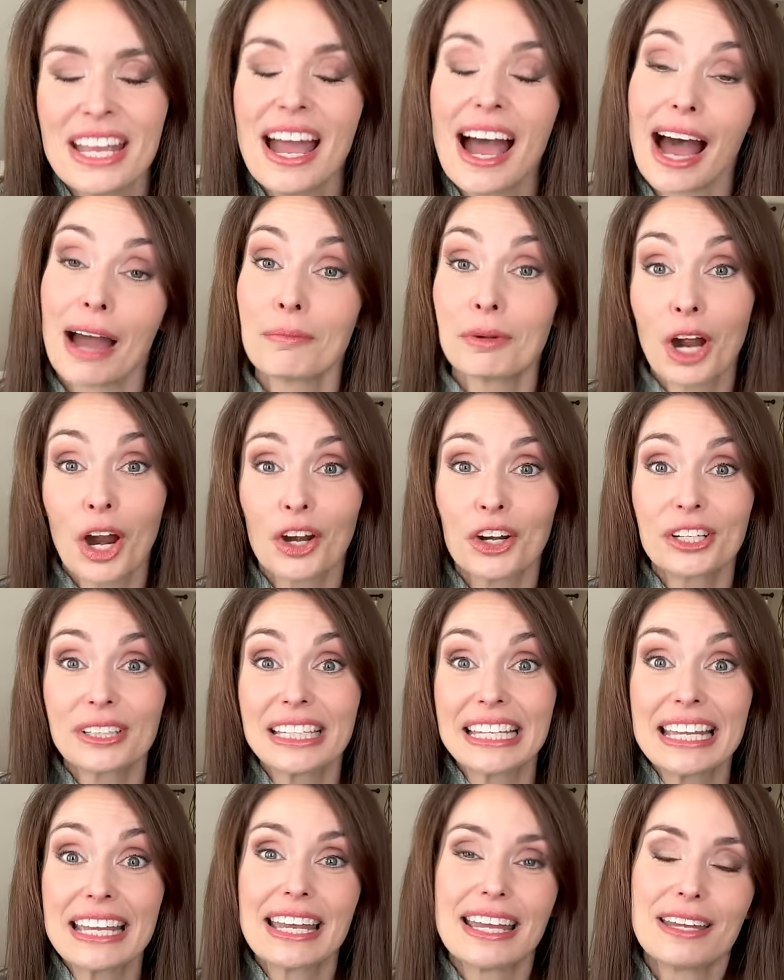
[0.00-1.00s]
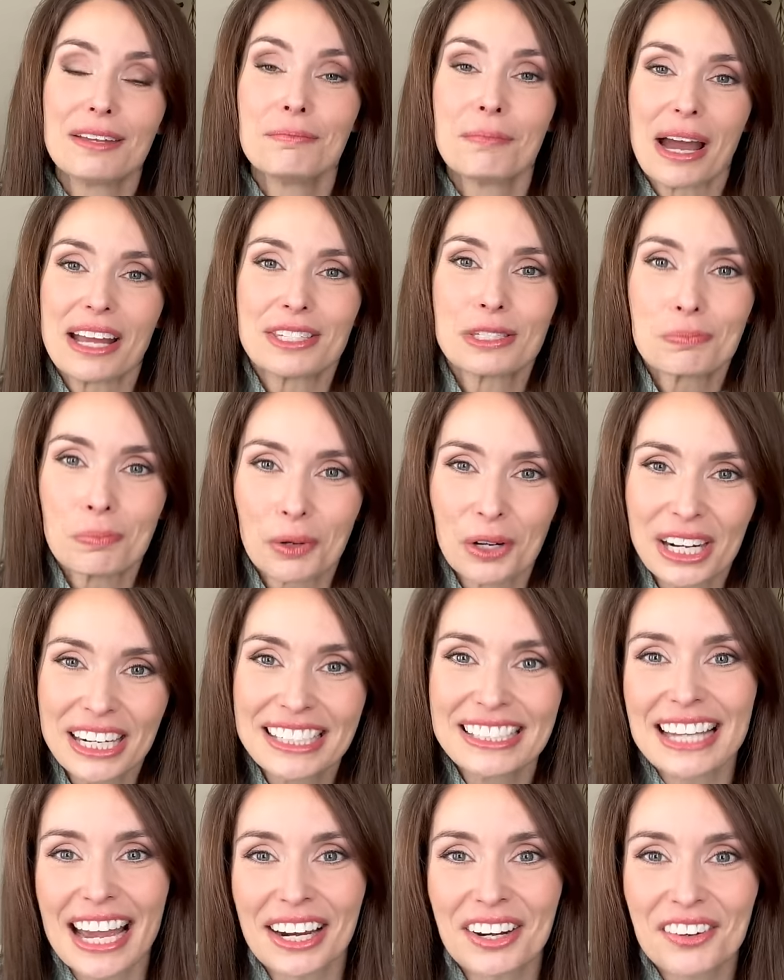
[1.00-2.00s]
I'm currently in my spring
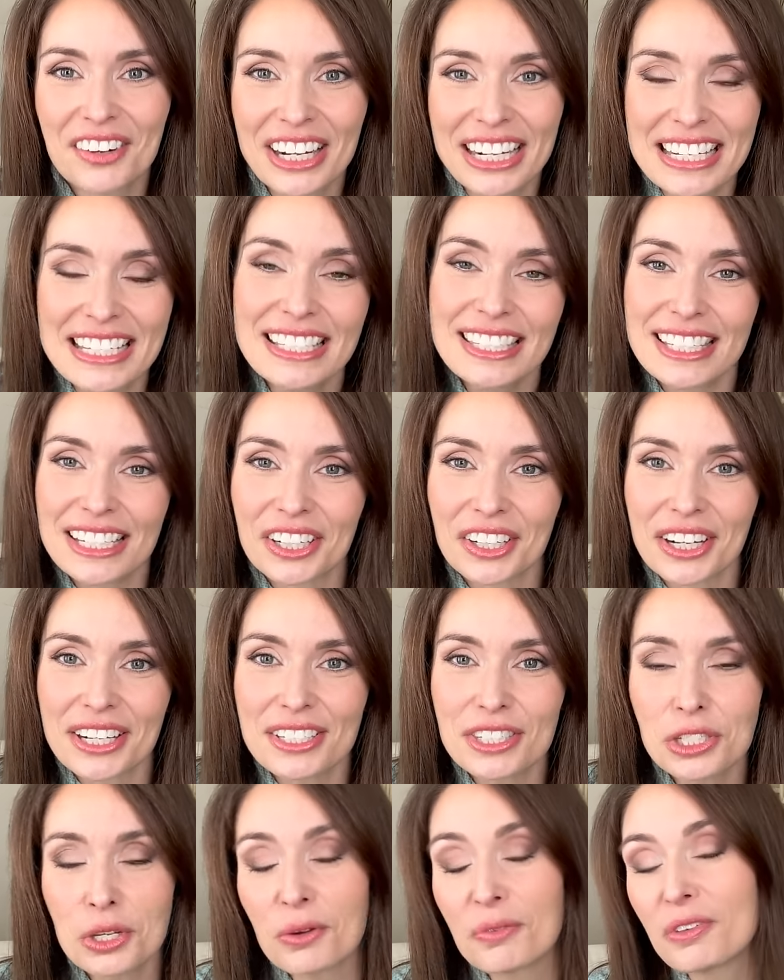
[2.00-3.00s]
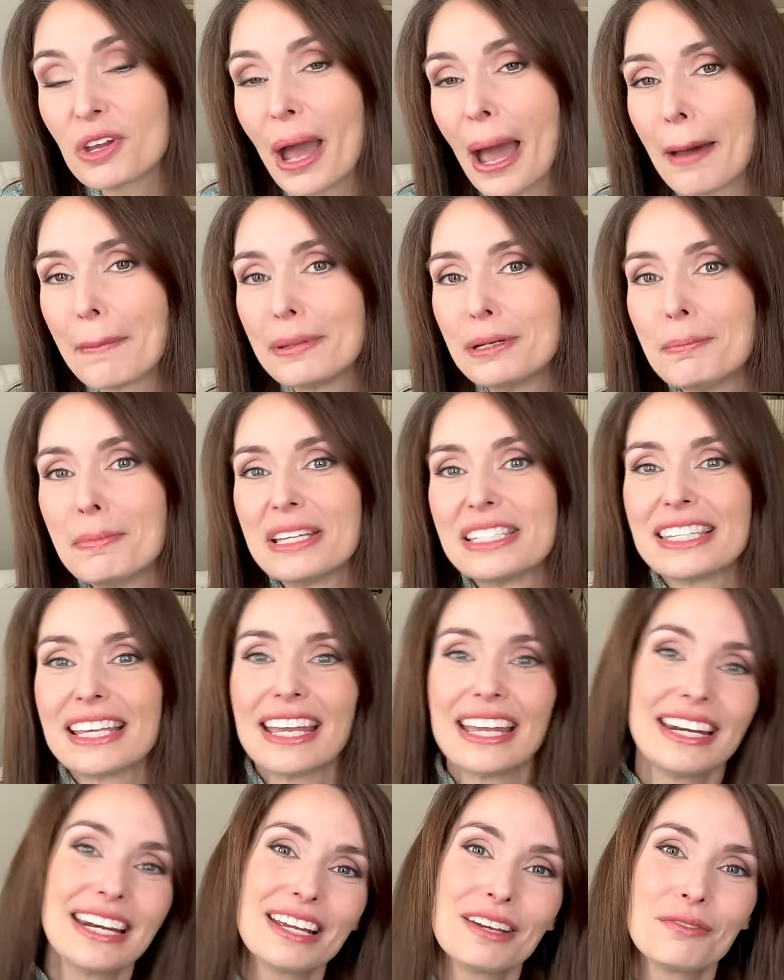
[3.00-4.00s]
decorating series, so if you happen to miss
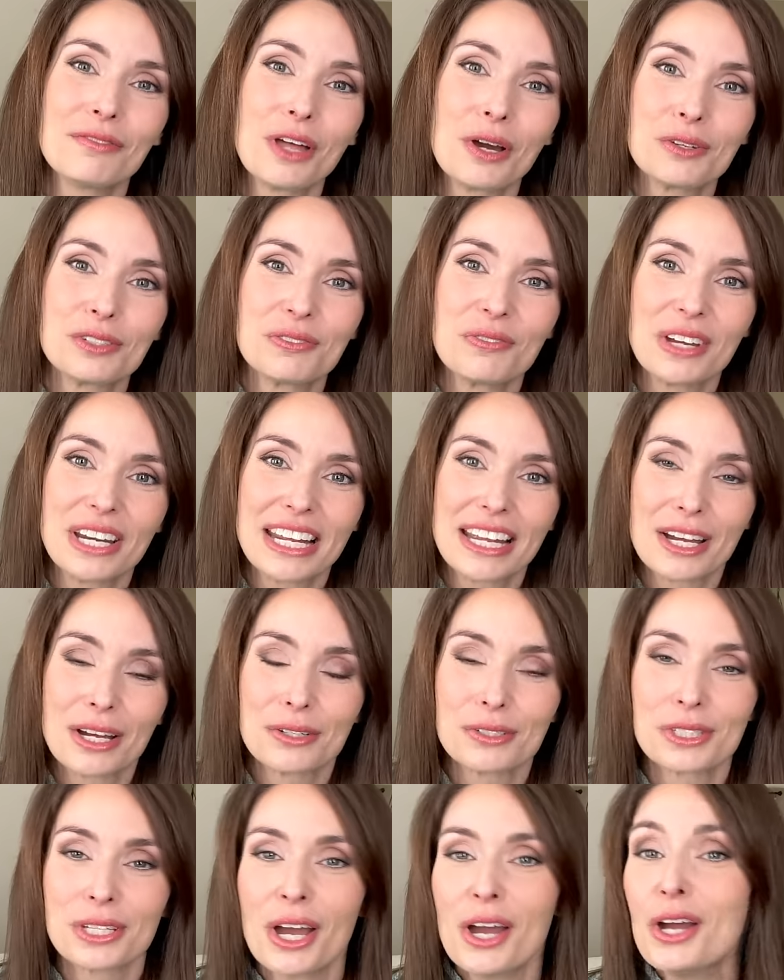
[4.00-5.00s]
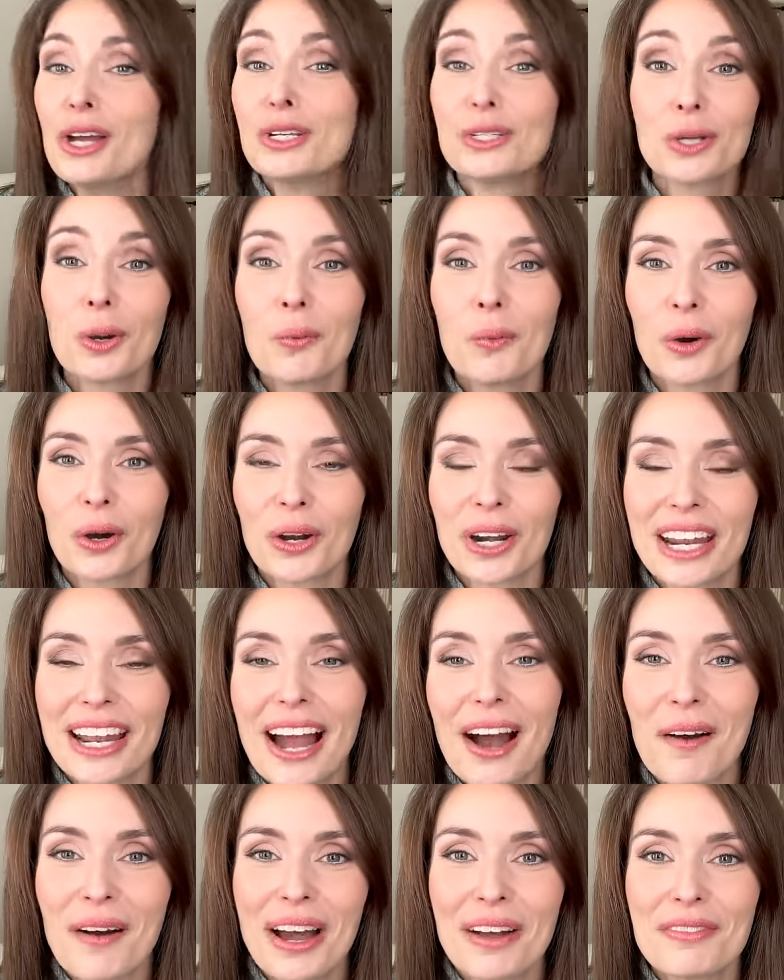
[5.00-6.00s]
any of those videos, don't worry,
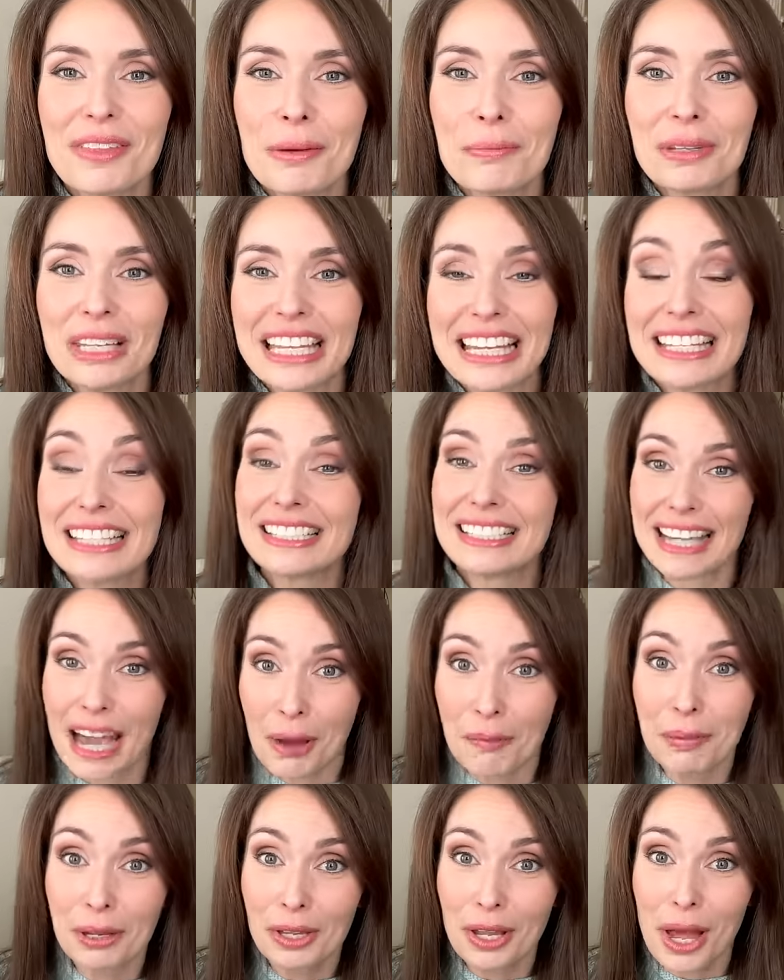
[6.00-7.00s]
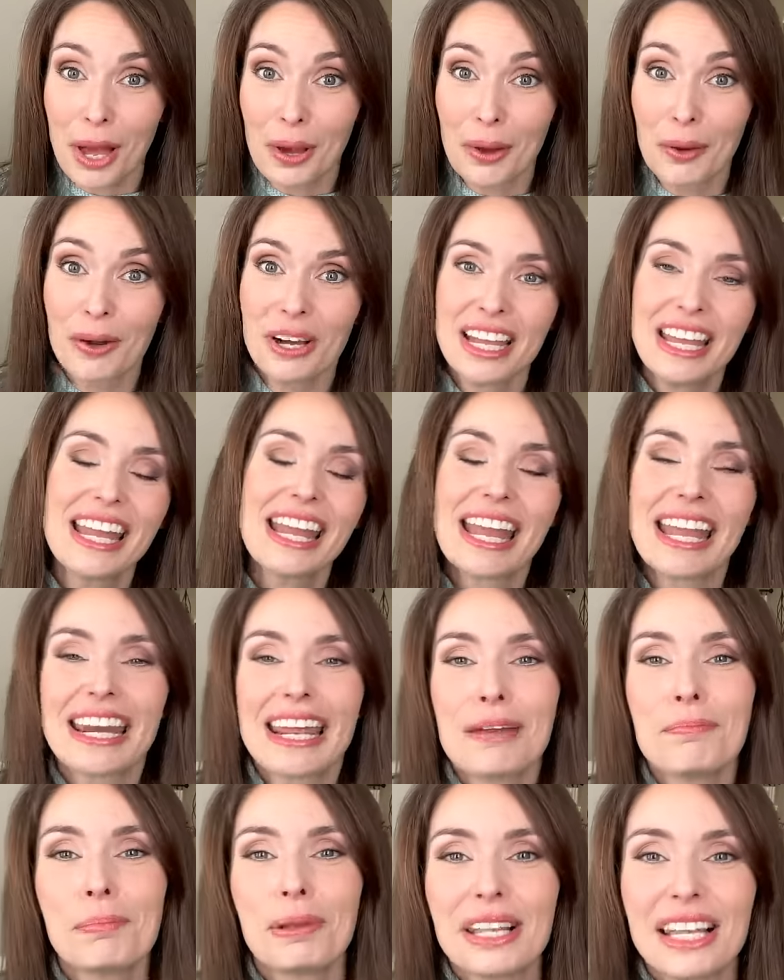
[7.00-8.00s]
I'll have them linked down below in
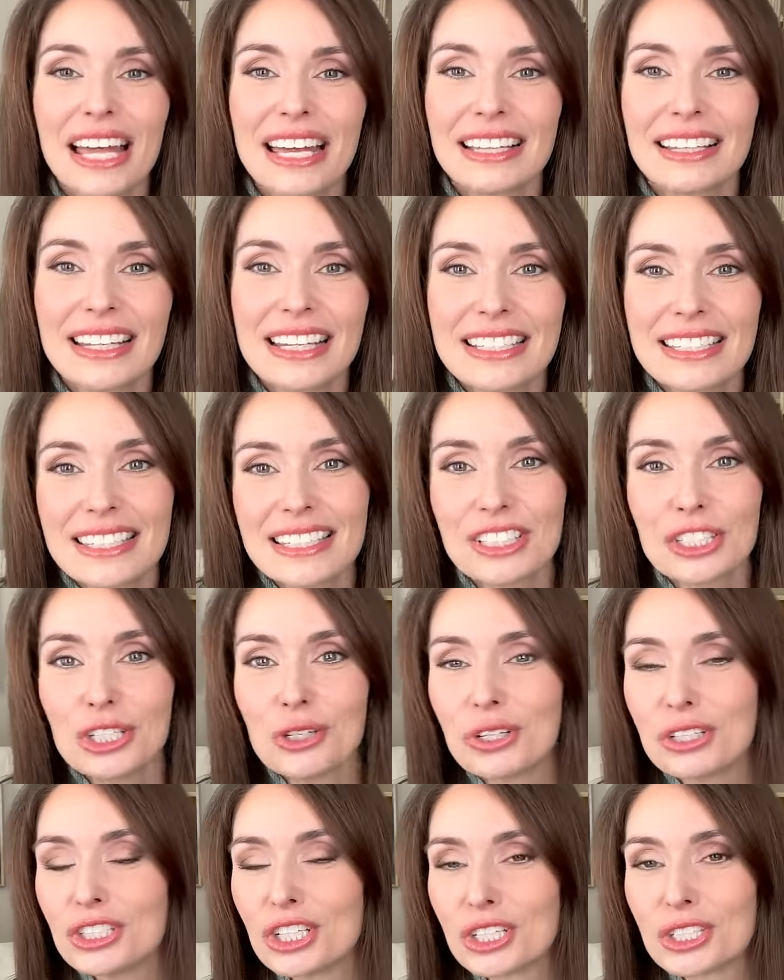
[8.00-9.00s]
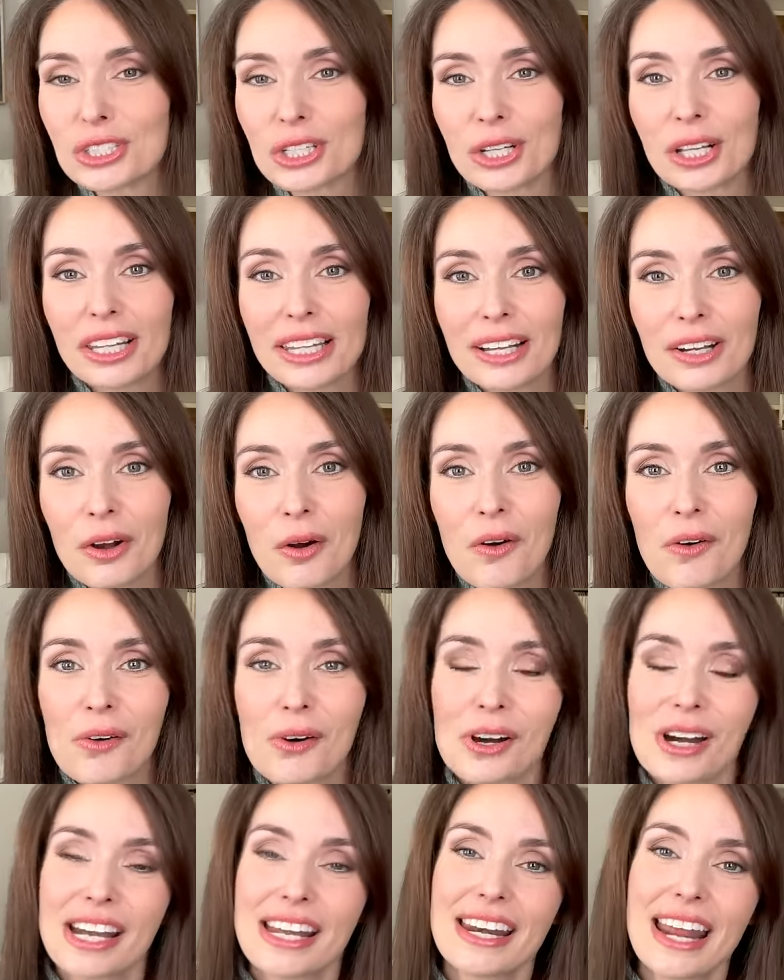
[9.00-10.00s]
a playlist that you can just click
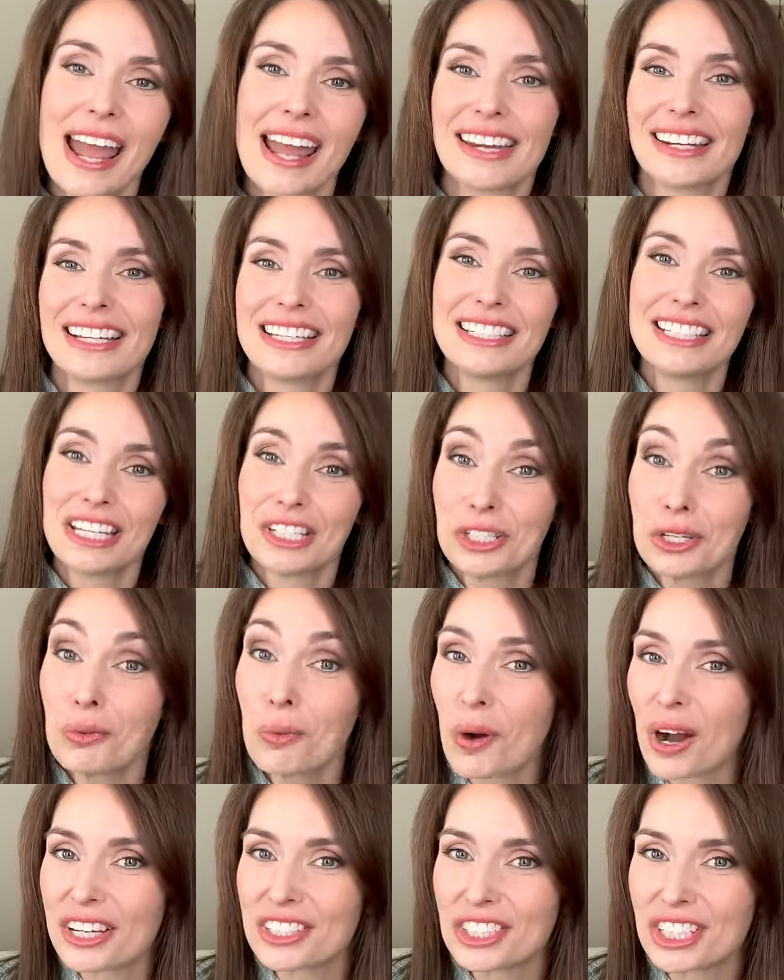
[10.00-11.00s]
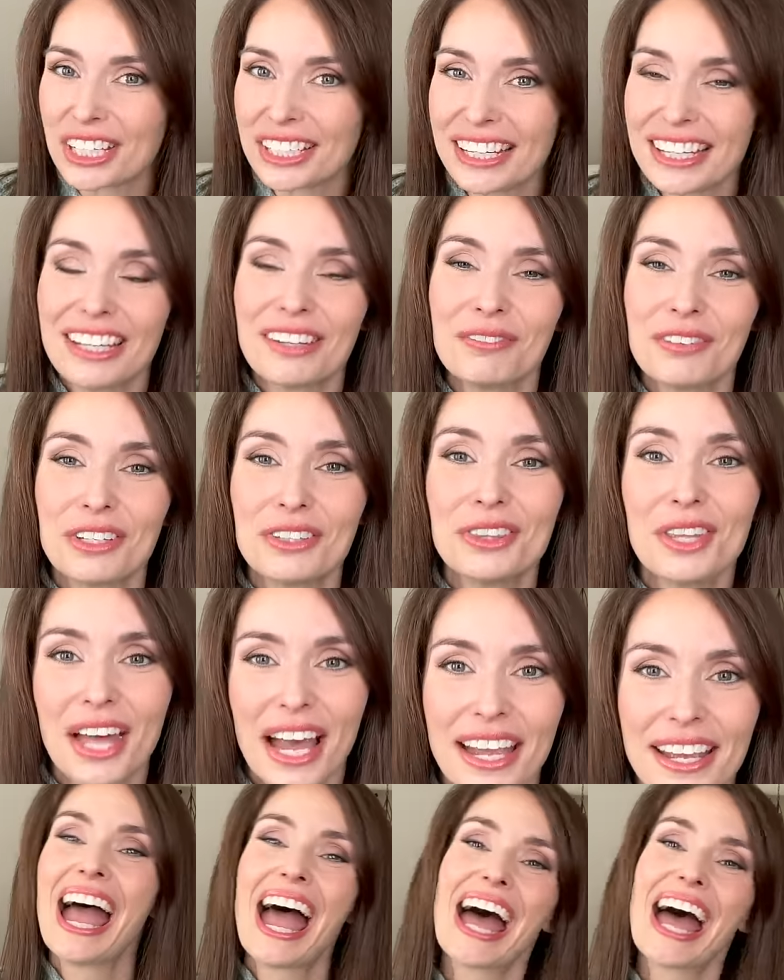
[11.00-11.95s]
on and continue watching if you'd like.